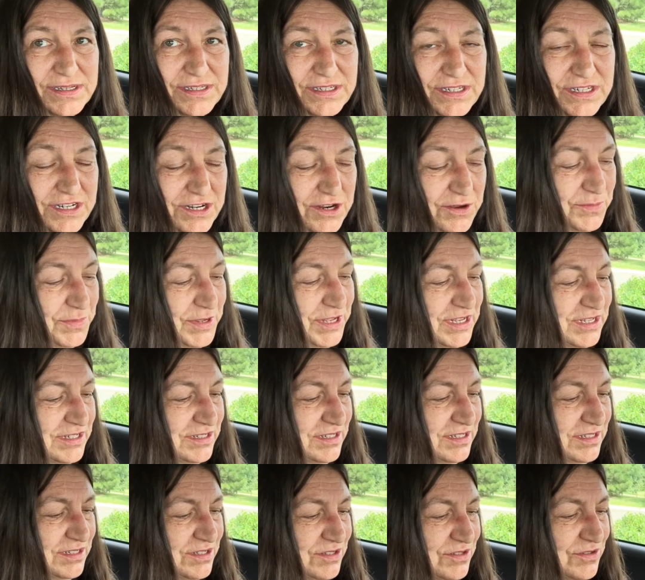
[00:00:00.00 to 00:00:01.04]
you know,
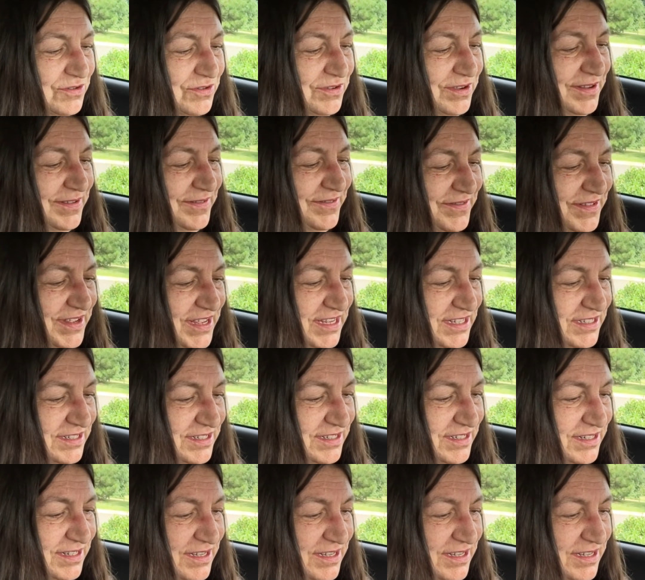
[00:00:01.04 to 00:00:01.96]
because it's soy-based.